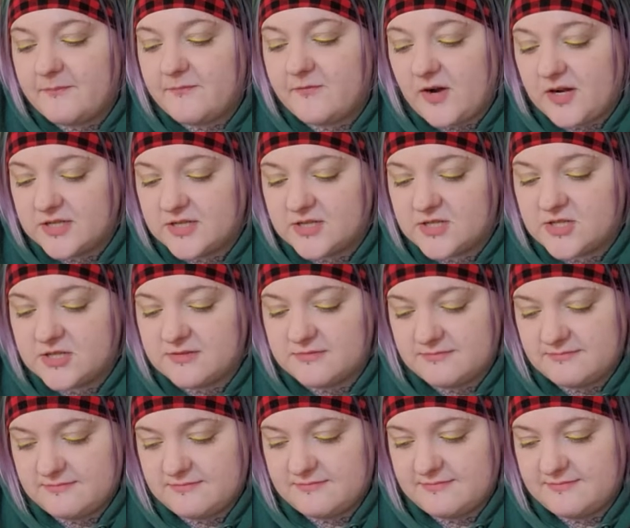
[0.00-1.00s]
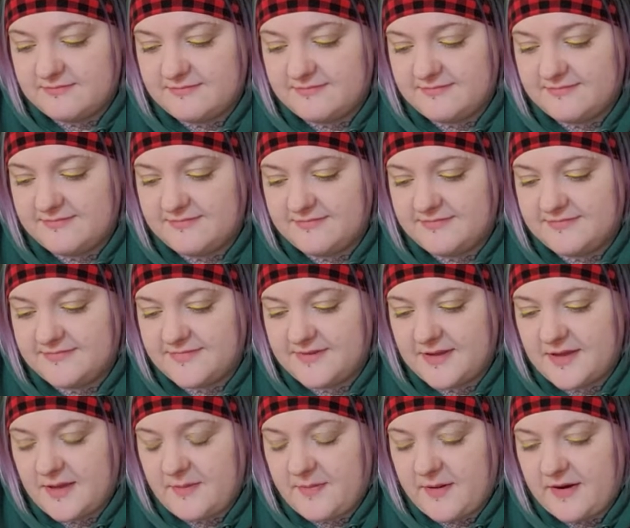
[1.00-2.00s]
French,
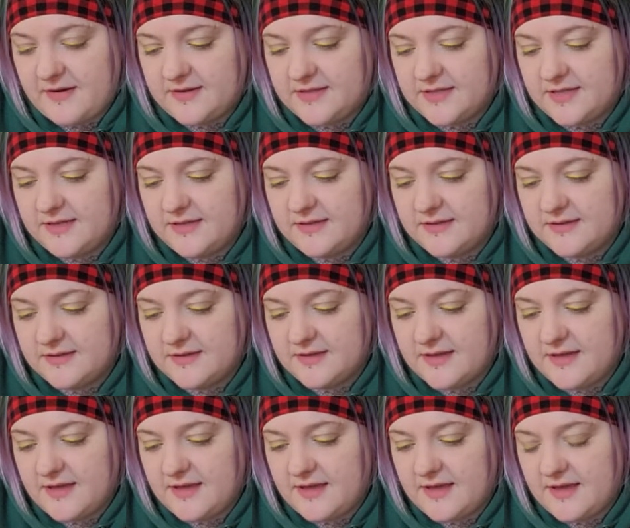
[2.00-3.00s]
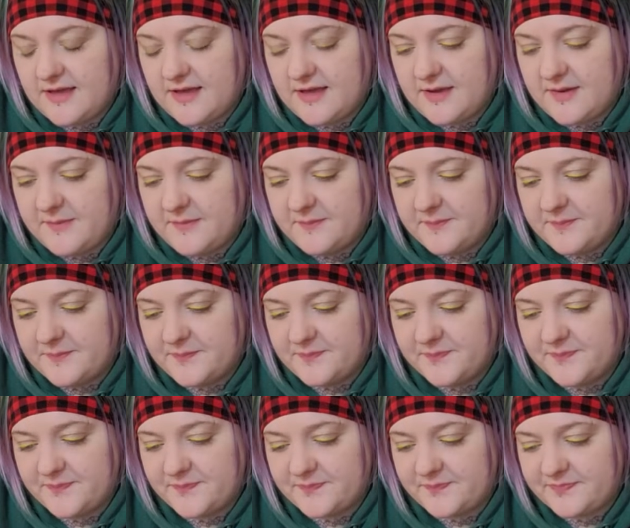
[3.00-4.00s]
apparently, and
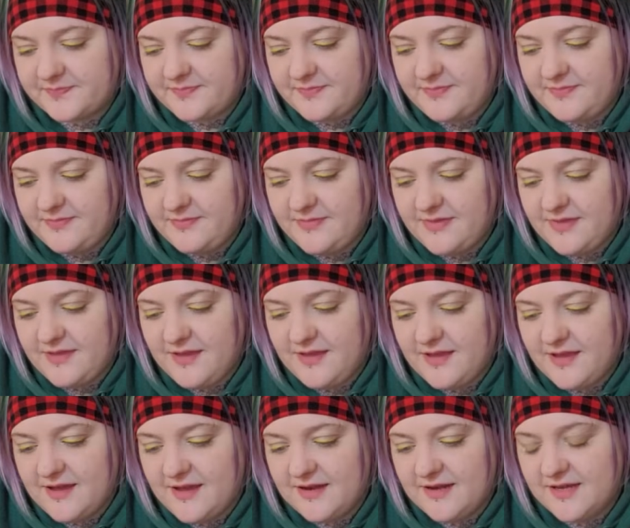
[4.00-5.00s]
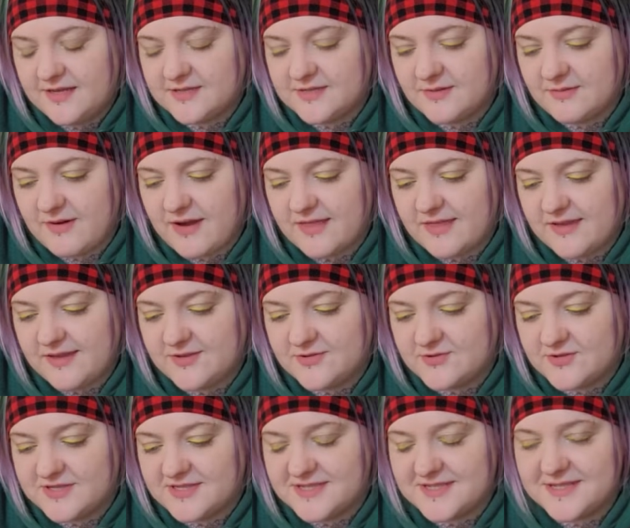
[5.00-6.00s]
has a rather
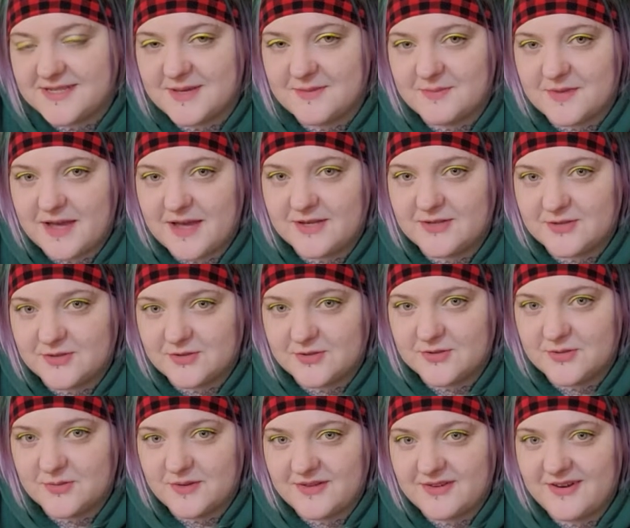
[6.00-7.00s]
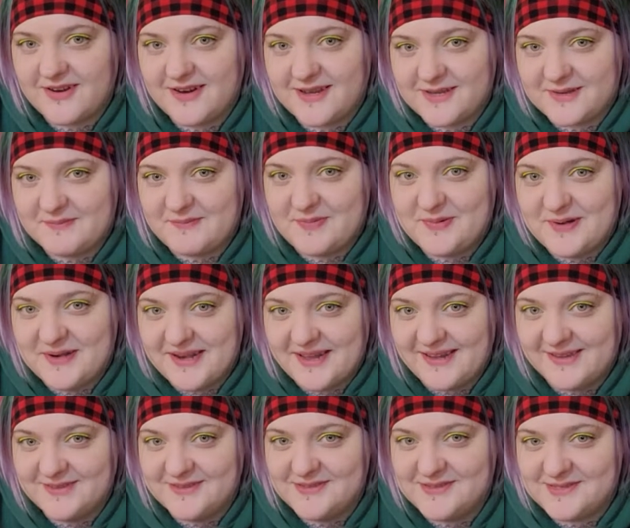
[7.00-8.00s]
interesting name that I don't know whether I can
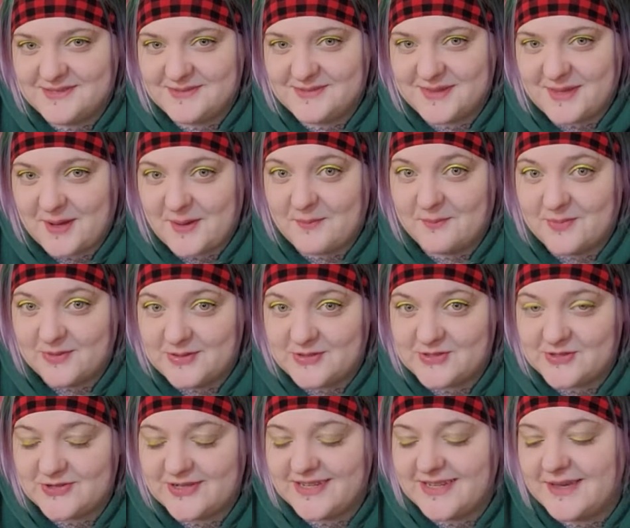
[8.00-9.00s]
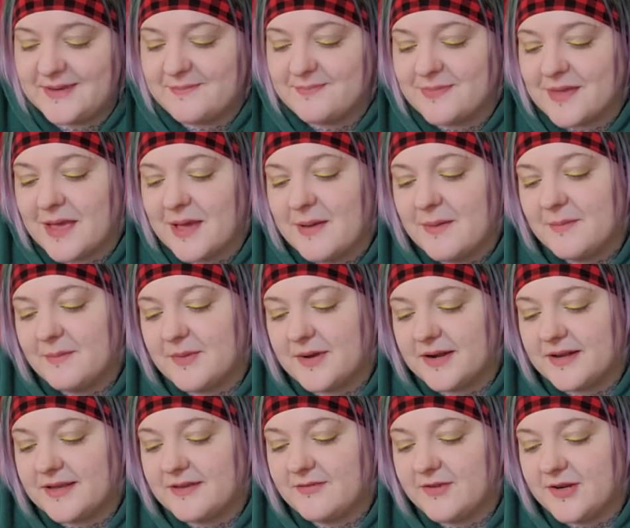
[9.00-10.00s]
pronounce without butchering it, but
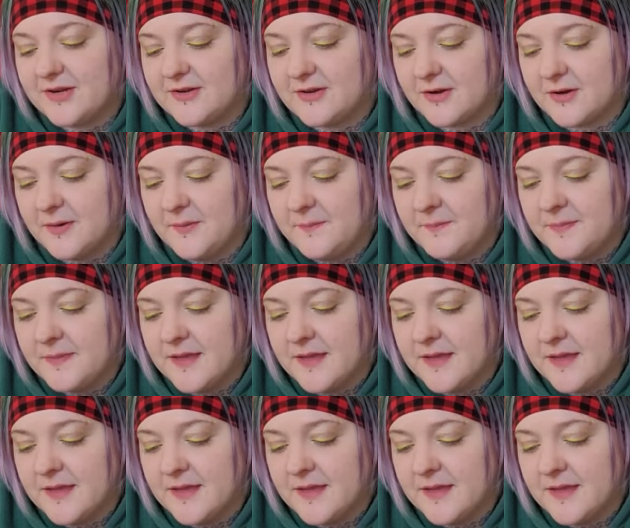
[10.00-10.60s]
I'll give it a go.